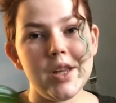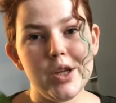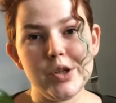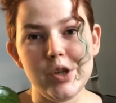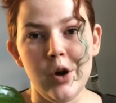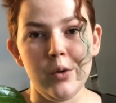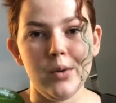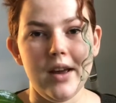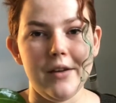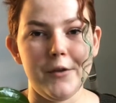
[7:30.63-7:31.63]
So
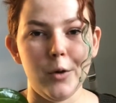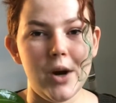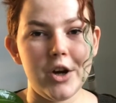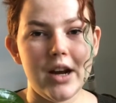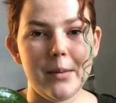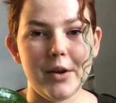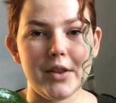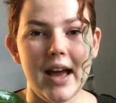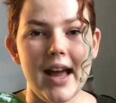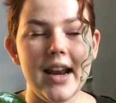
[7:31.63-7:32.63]
if you're wondering about
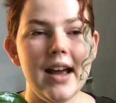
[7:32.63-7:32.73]
that,